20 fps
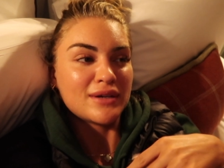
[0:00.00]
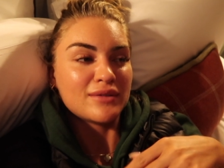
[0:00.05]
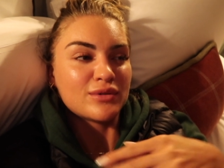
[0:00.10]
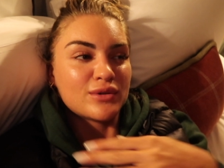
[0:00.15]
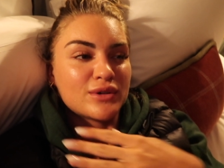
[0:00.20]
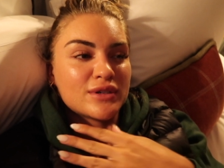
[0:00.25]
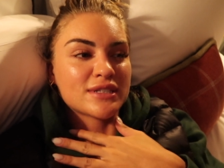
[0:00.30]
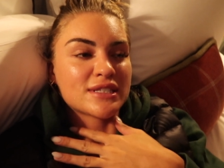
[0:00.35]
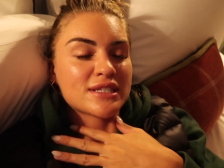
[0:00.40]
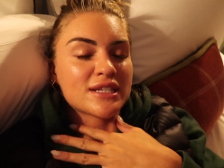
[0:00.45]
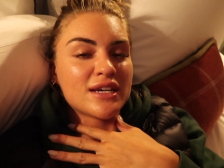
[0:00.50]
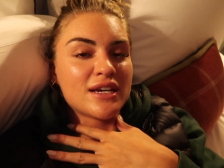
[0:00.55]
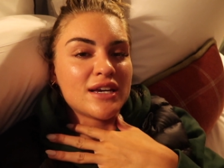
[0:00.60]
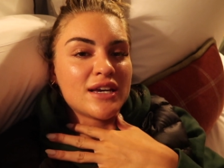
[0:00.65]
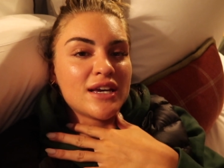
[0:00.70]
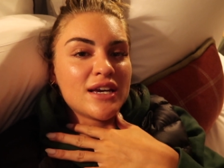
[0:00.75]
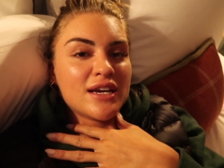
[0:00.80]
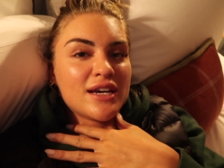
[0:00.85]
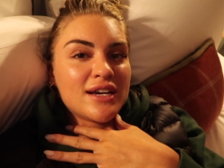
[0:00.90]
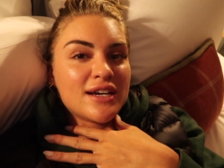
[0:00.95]
my voice.
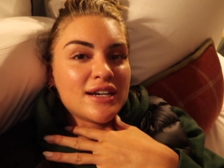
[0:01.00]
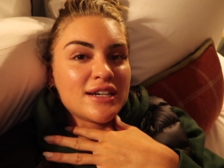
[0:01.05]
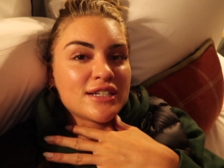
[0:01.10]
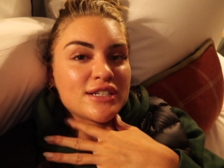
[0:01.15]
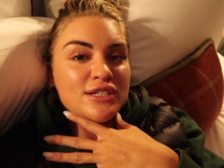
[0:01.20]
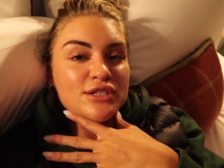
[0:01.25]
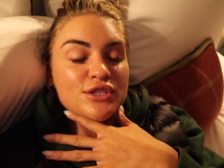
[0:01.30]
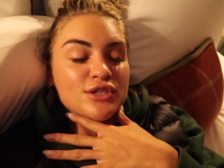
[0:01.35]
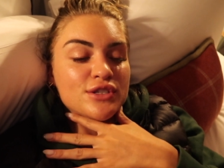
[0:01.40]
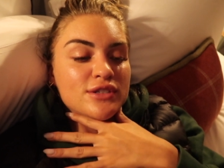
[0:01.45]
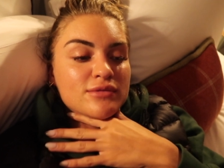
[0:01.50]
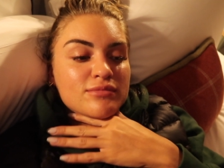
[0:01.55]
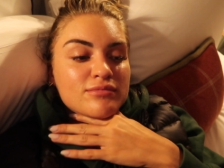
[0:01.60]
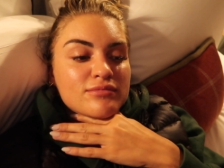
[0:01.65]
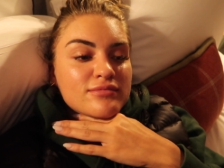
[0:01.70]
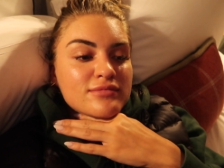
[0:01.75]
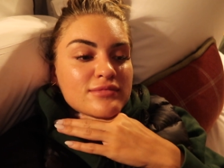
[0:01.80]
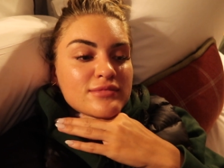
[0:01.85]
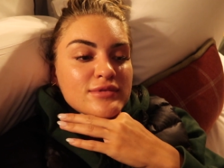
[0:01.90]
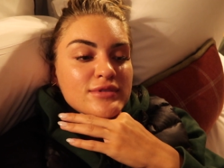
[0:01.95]
It's just
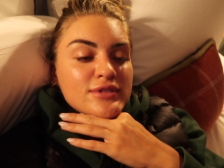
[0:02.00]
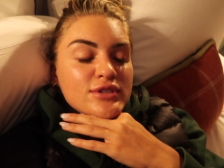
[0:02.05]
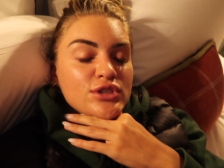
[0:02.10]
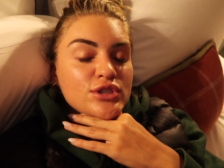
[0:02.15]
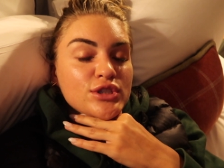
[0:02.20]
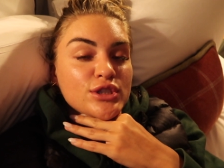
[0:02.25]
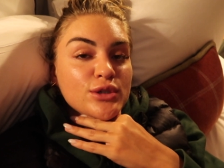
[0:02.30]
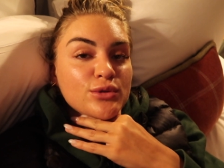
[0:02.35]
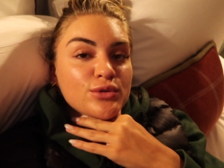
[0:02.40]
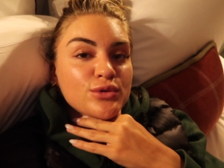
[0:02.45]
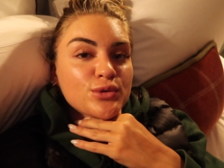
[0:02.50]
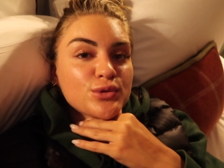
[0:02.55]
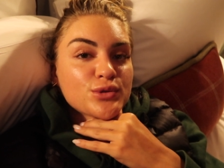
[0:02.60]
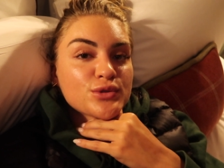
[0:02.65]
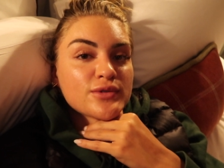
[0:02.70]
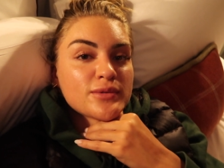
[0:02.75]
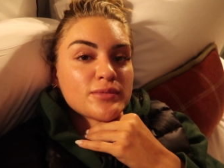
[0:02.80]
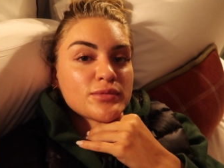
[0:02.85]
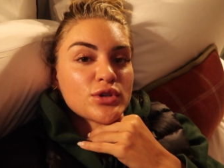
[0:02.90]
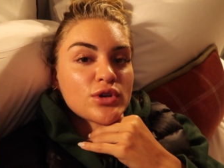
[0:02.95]
so
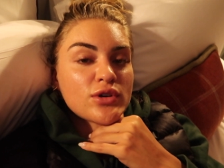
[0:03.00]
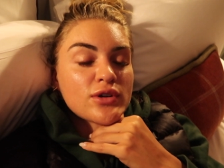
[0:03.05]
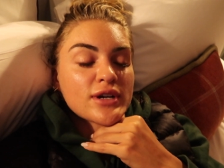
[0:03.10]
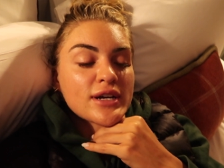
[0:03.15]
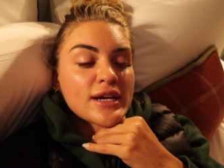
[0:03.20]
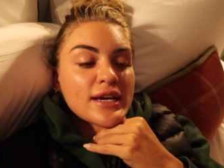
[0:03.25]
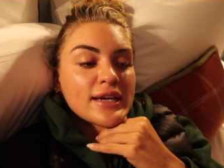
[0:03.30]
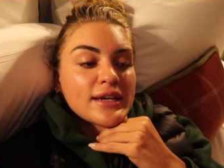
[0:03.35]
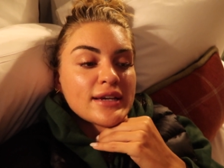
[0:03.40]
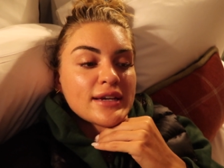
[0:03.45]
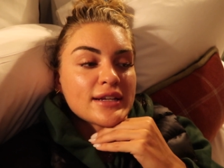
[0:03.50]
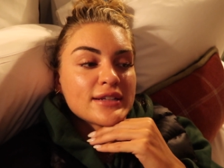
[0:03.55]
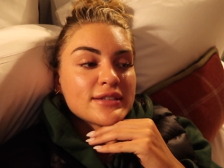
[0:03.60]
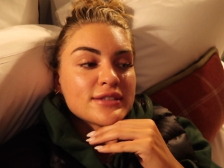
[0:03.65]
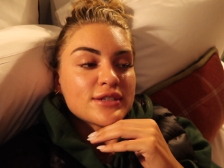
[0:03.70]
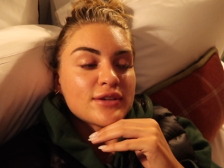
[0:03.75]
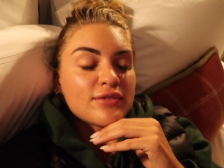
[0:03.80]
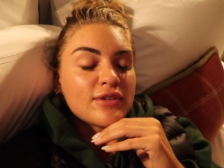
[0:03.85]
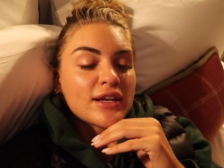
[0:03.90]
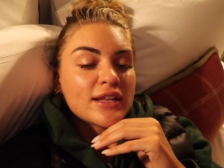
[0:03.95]
used from talking and
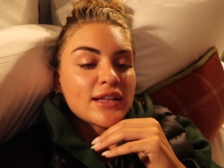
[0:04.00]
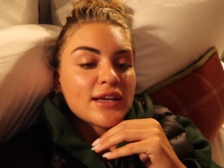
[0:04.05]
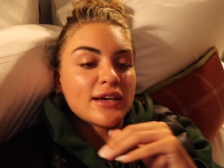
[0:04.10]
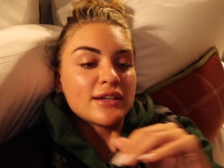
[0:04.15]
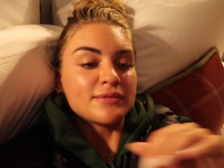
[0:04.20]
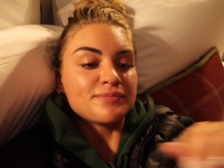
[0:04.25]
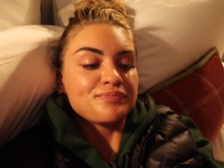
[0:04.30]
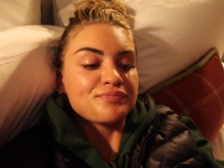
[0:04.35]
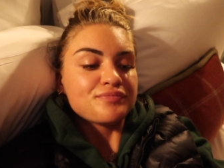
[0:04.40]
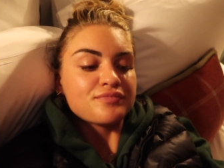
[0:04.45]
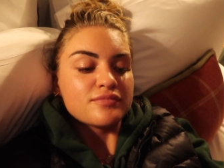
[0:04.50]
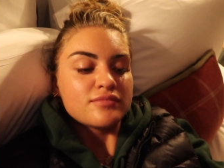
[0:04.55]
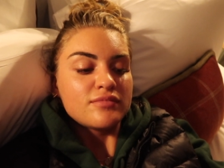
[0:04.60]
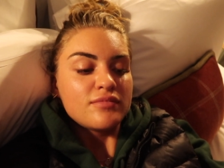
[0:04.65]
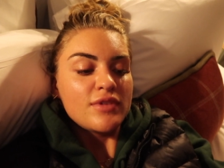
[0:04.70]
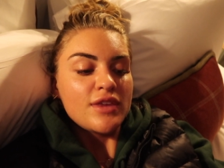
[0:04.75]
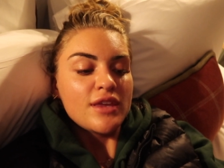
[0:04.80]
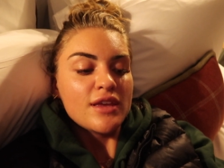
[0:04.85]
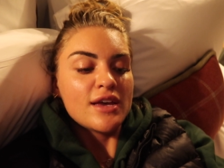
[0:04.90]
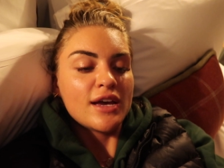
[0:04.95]
stuff like that.
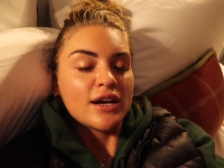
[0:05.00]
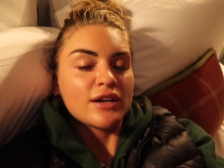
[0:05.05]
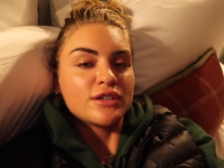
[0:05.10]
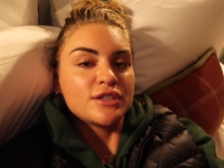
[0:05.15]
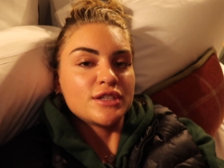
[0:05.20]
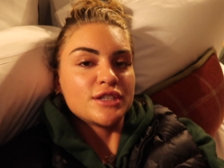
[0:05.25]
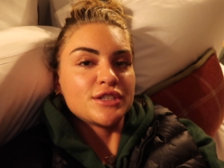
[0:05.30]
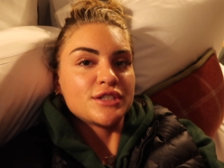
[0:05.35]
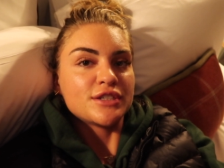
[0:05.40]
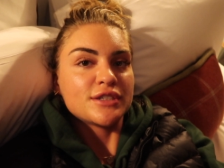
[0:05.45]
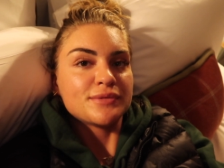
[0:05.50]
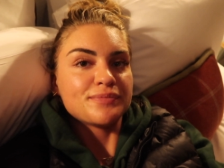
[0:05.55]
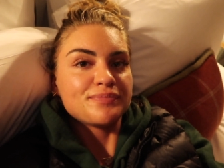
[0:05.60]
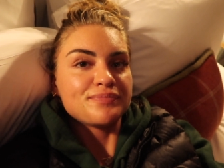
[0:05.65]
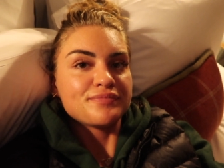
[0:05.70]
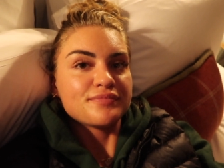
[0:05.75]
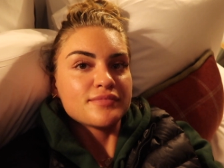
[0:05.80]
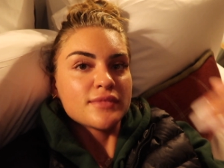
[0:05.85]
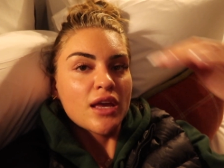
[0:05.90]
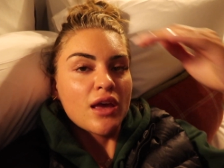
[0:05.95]
Air
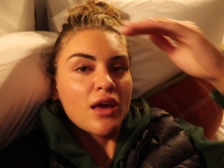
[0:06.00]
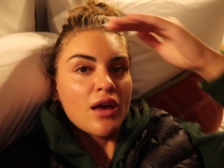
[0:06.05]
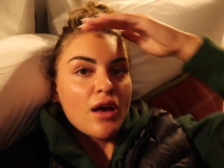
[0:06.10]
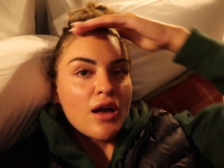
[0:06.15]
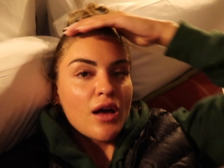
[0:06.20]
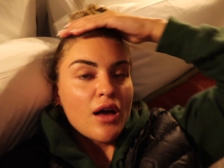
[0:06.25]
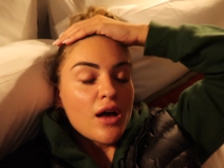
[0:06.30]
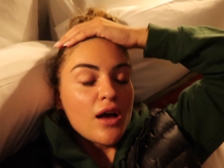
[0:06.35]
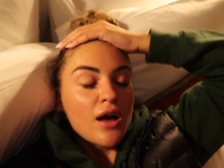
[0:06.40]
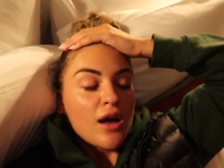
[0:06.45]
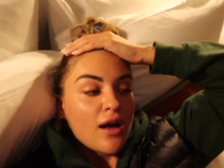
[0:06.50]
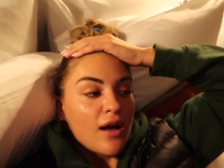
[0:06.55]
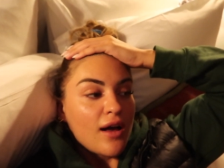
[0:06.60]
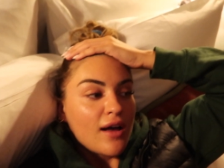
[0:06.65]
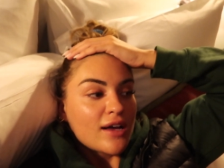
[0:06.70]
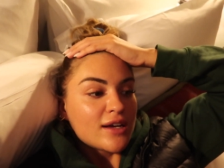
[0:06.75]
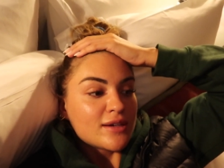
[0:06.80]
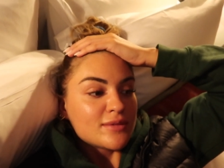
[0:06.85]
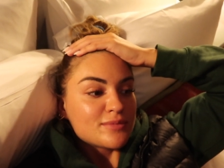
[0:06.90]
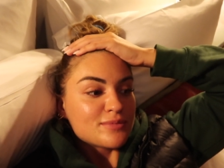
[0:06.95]
condition.
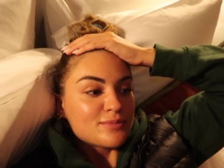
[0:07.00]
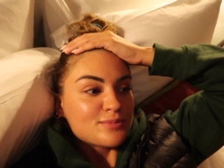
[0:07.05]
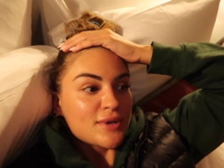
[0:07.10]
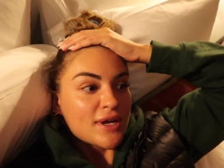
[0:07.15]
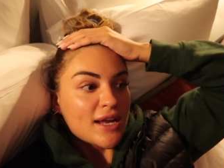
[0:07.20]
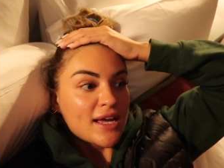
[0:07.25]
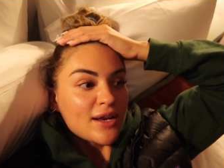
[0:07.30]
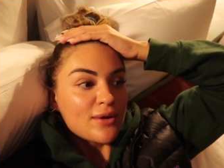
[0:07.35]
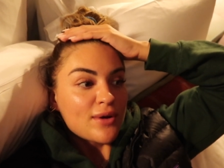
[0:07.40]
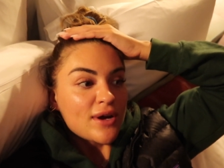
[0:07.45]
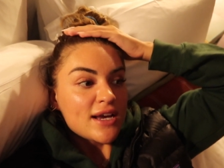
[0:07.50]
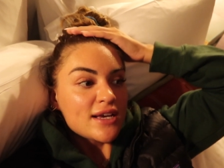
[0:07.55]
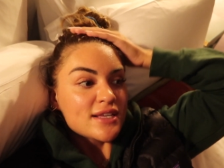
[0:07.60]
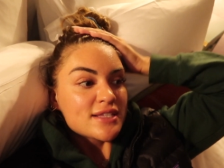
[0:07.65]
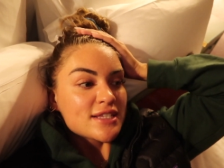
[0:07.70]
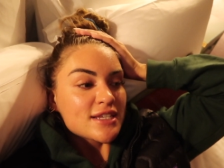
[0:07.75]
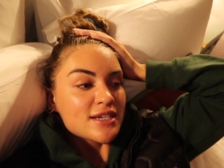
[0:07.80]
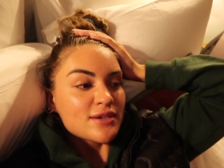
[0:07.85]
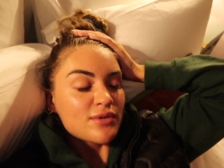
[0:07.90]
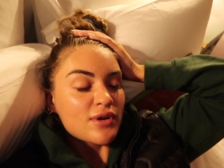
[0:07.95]
Um, but
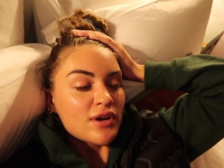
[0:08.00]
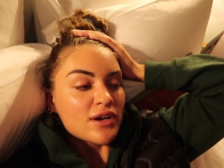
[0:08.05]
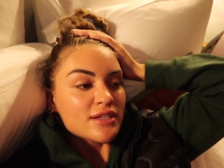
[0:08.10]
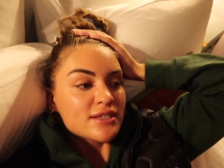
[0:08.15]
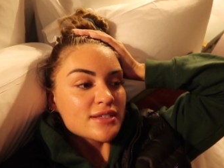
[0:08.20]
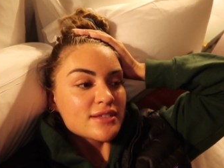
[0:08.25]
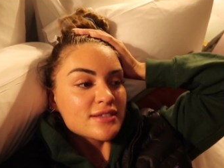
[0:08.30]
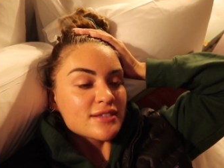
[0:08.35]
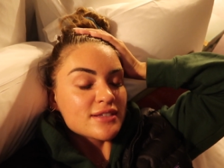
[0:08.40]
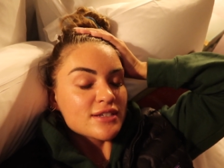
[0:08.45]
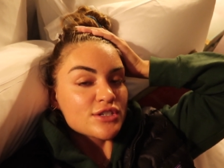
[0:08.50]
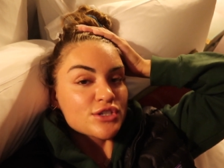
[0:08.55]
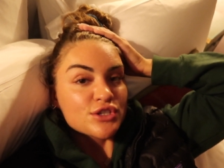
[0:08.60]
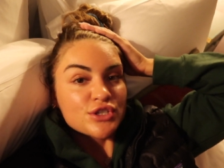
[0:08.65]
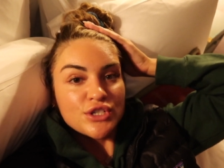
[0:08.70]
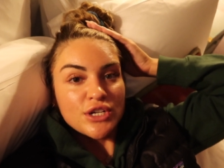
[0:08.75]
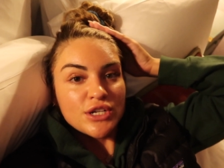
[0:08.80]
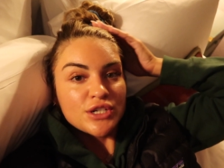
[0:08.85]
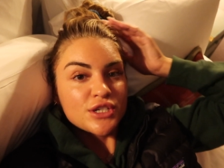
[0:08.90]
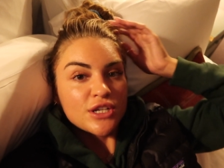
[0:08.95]
anyways, it was
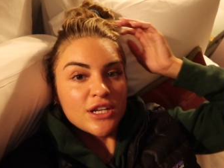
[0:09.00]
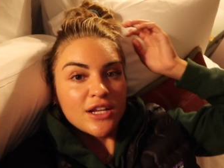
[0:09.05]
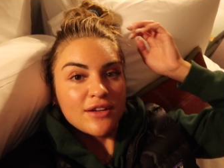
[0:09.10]
such a